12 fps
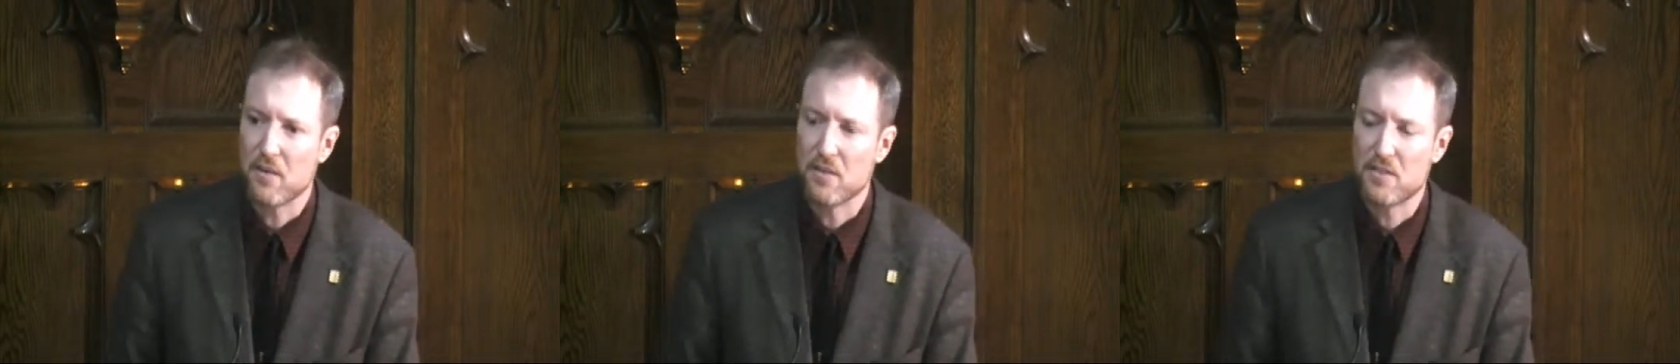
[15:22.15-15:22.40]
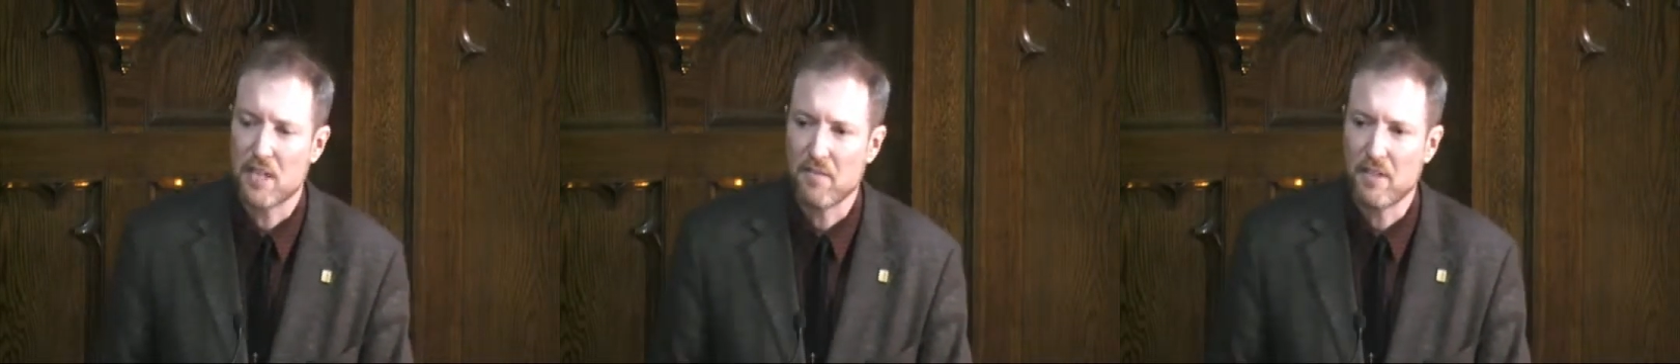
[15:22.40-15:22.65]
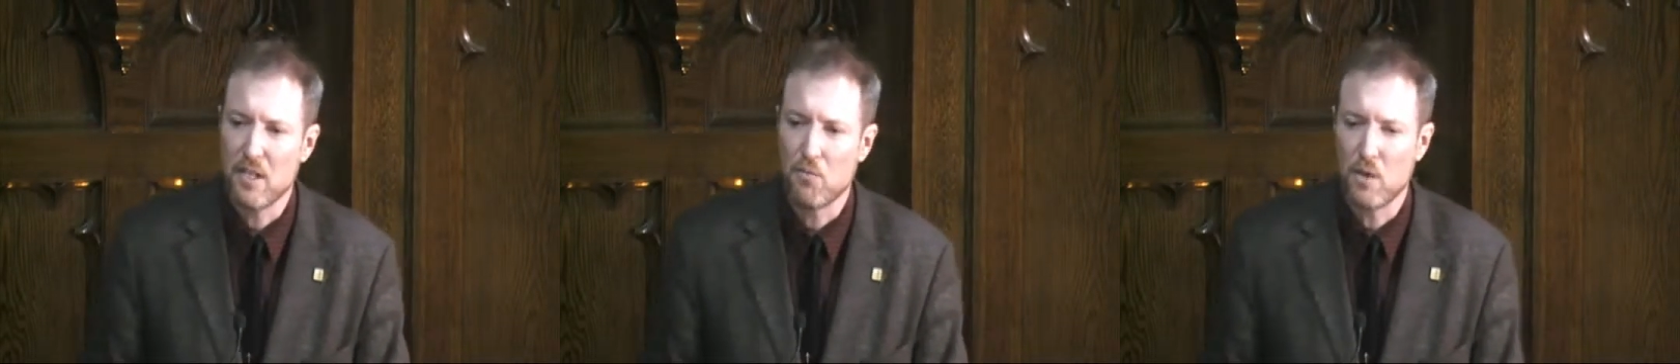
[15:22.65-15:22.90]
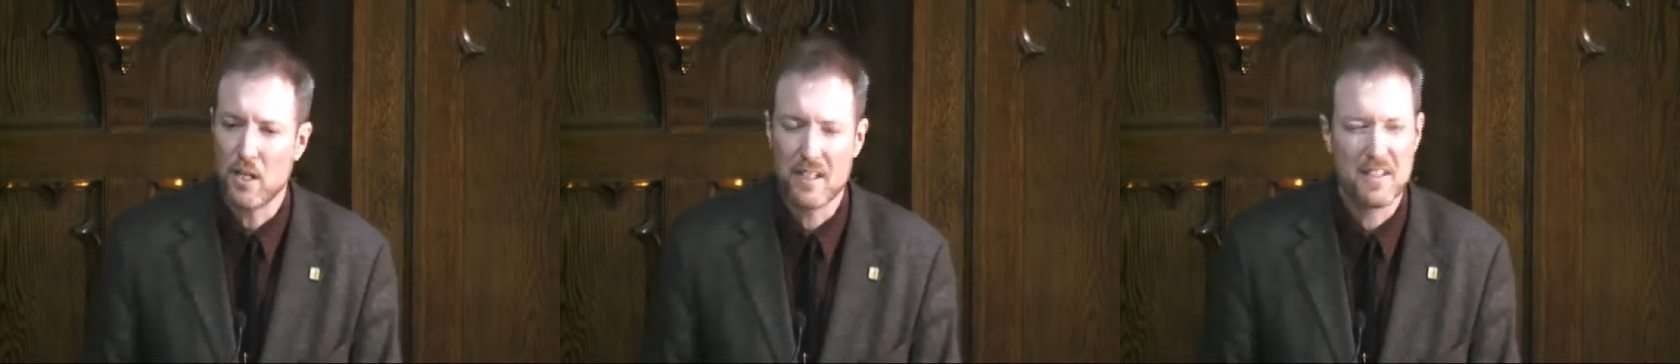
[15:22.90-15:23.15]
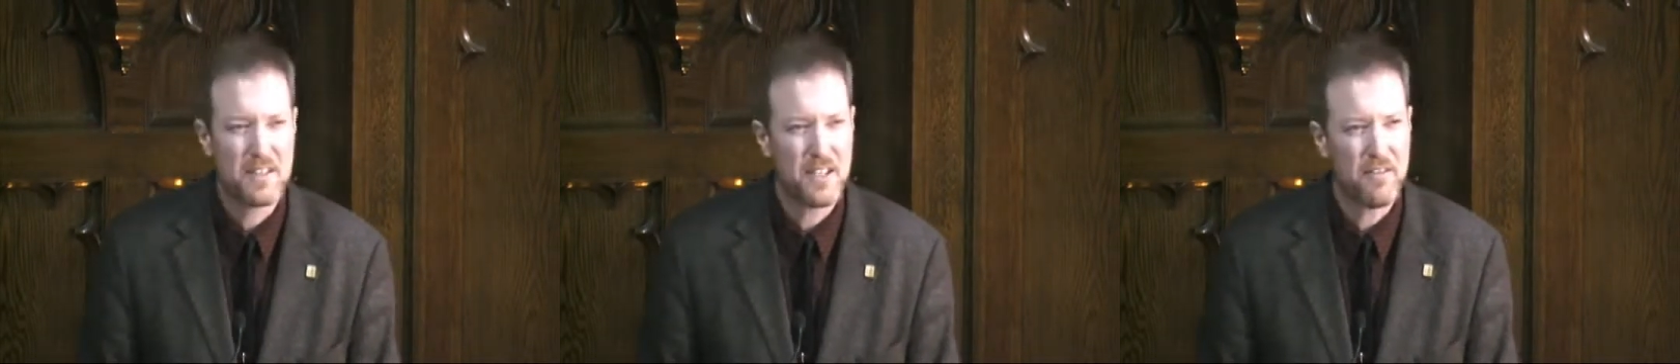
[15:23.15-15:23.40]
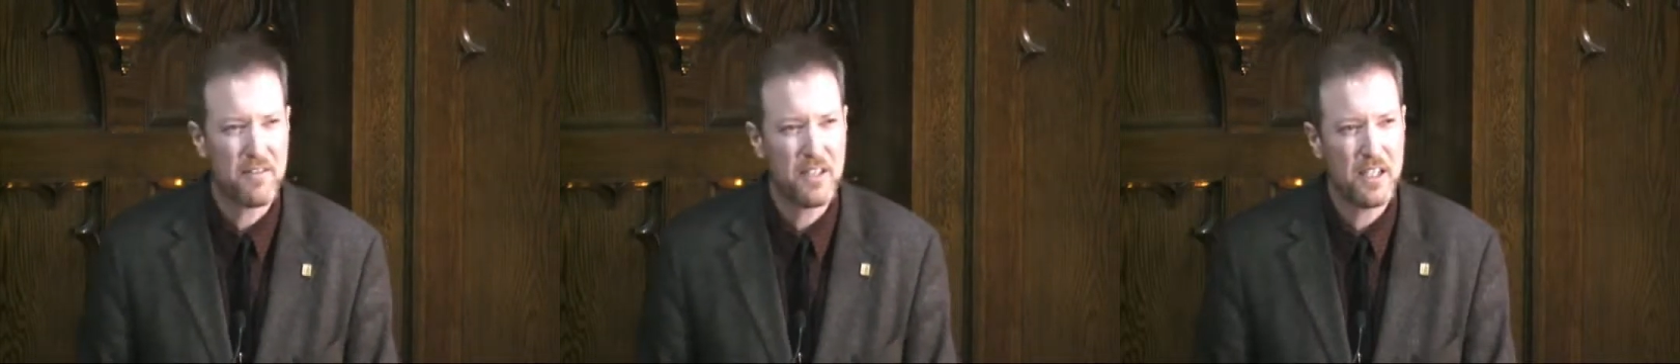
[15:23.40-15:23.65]

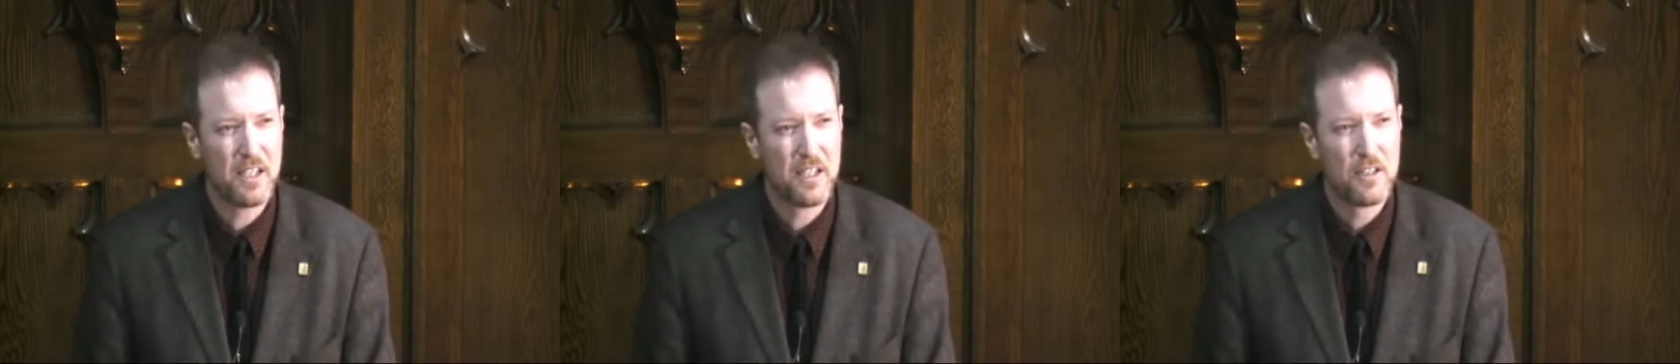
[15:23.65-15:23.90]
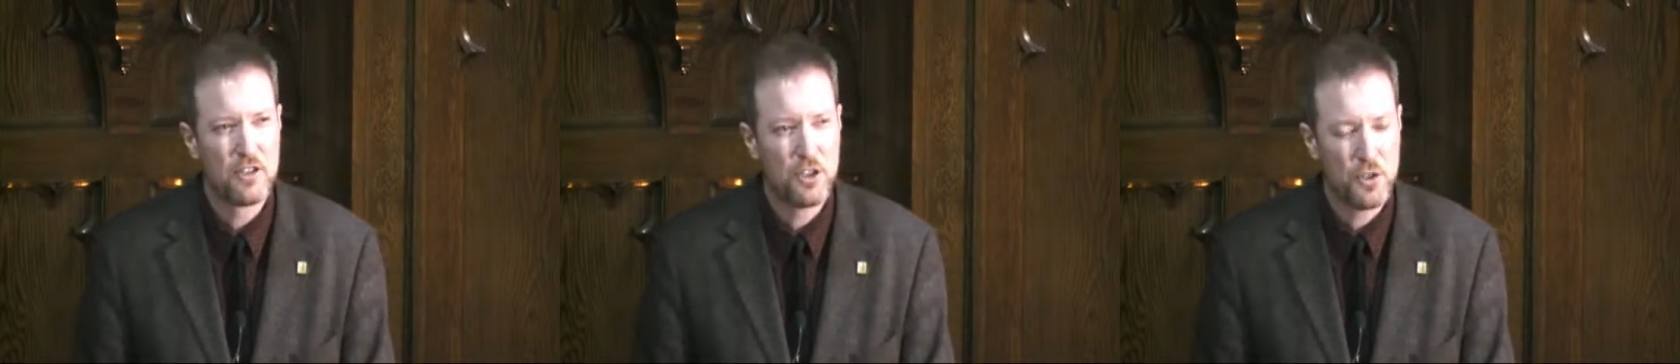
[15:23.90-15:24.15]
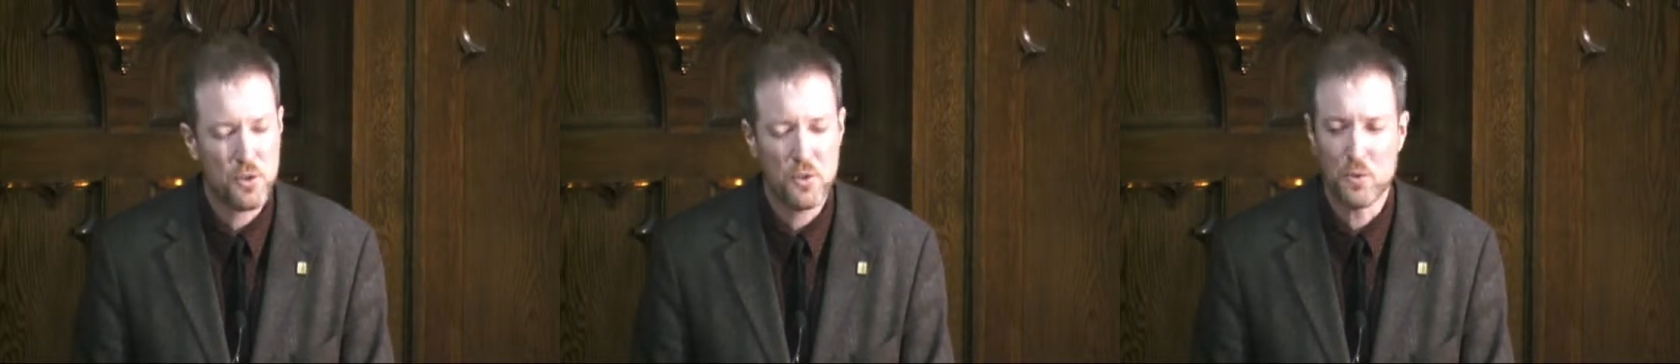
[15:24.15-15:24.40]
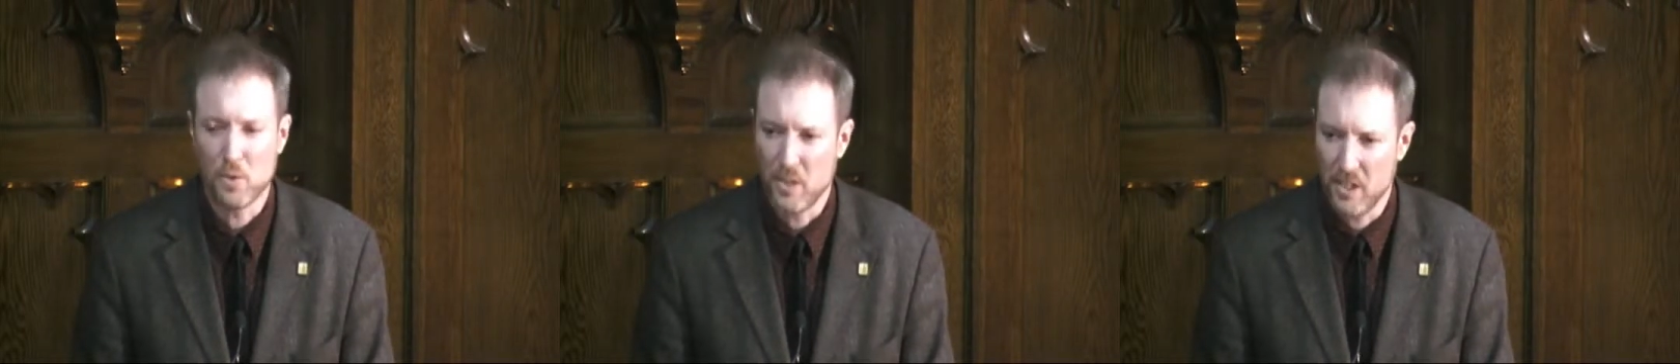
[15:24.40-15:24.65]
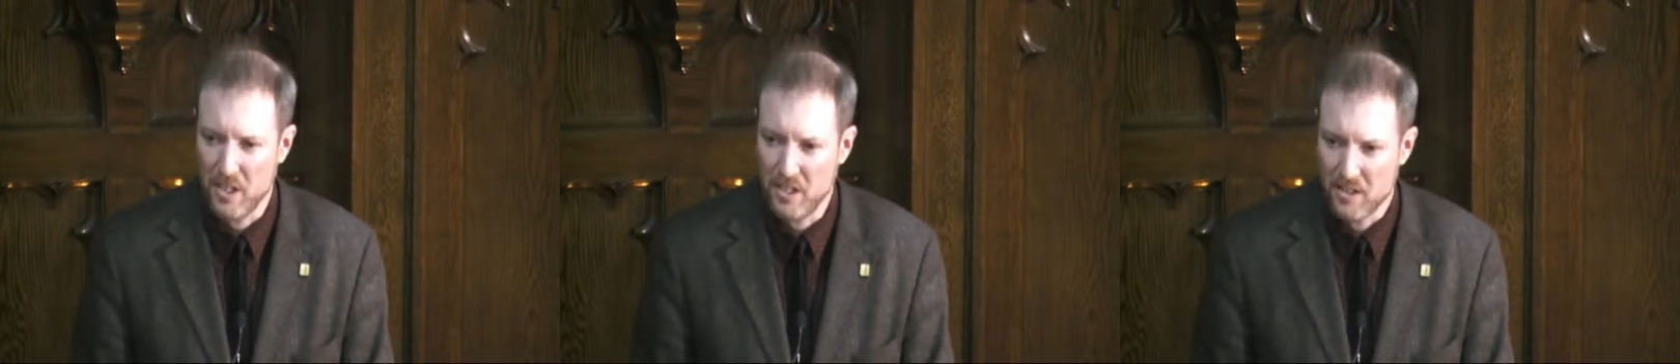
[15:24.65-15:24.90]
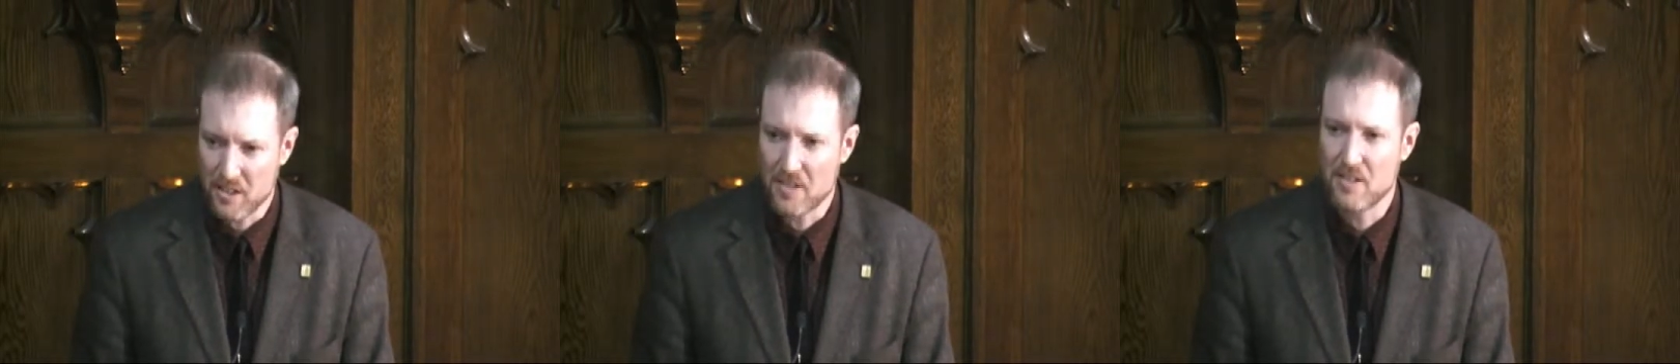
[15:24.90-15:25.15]
72
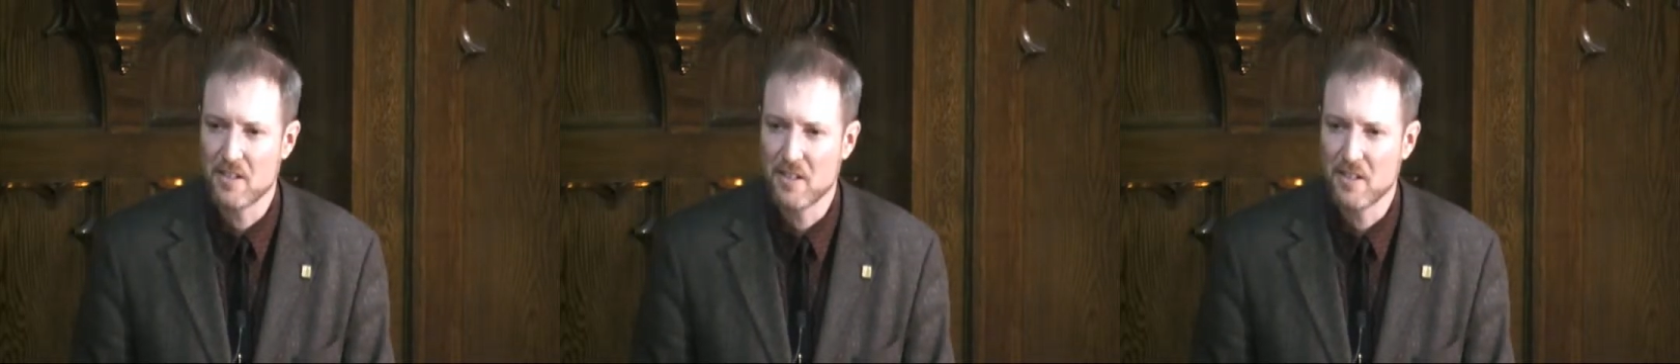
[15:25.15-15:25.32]
years